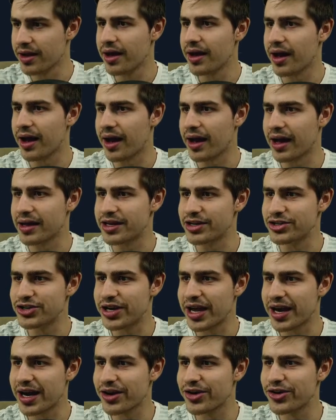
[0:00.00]
Did you
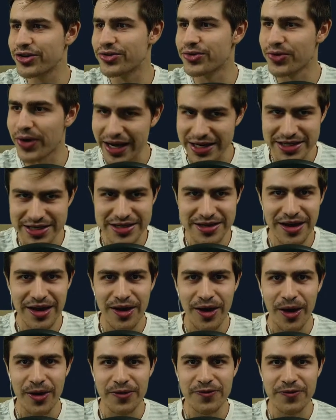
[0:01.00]
get a good rest?
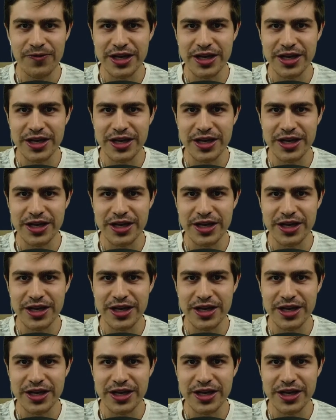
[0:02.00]
Hopefully